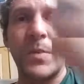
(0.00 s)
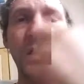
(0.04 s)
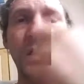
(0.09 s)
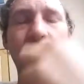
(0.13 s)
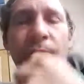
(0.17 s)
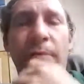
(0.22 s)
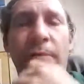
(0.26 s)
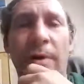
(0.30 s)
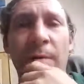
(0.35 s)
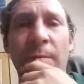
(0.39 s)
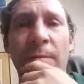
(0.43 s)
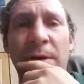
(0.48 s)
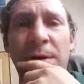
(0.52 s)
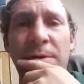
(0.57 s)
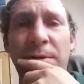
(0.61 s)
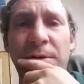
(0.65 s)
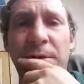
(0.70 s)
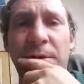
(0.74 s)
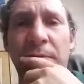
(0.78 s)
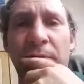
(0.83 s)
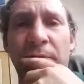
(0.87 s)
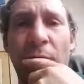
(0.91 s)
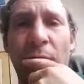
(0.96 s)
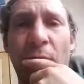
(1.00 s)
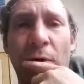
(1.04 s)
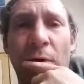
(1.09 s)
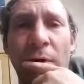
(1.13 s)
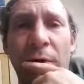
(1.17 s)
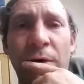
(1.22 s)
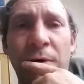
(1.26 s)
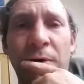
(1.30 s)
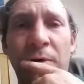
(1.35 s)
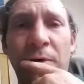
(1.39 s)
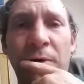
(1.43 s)
very much looking
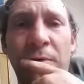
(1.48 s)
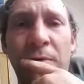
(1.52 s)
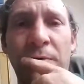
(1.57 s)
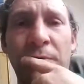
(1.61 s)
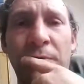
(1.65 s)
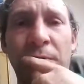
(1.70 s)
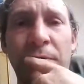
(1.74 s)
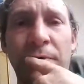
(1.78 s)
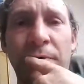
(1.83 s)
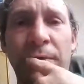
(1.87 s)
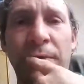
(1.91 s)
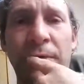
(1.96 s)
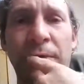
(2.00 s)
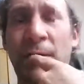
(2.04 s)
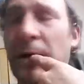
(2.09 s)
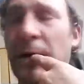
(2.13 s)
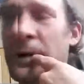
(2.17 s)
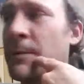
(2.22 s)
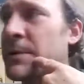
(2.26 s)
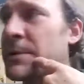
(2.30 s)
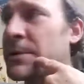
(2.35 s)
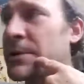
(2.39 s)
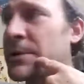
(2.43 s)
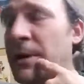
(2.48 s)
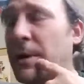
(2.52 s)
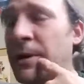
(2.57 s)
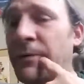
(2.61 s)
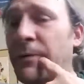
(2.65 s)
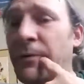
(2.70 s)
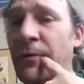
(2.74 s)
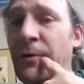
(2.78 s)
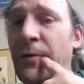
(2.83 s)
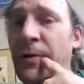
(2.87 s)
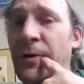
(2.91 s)
forward to doing the commentary
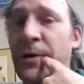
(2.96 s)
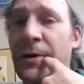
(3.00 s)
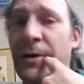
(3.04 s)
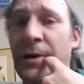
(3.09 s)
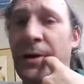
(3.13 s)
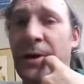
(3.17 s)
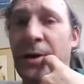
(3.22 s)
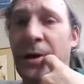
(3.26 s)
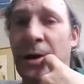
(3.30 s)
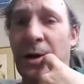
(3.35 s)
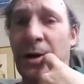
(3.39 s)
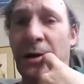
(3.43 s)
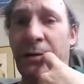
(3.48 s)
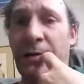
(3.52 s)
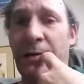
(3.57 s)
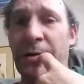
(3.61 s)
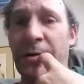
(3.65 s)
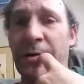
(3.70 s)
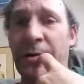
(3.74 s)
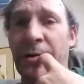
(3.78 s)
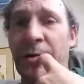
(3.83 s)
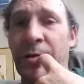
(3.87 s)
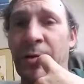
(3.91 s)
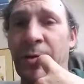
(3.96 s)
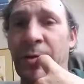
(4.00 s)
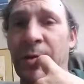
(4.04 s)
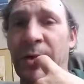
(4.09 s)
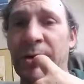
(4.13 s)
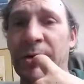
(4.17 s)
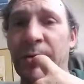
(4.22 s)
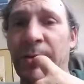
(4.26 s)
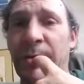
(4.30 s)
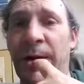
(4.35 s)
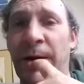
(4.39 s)
for it. If you don't know
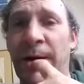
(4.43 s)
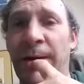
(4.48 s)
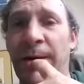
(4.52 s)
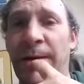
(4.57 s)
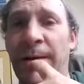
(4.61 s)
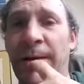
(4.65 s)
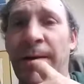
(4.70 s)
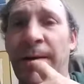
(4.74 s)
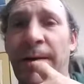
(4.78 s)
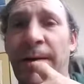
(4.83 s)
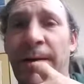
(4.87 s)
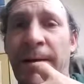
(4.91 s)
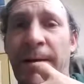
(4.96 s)
much about it,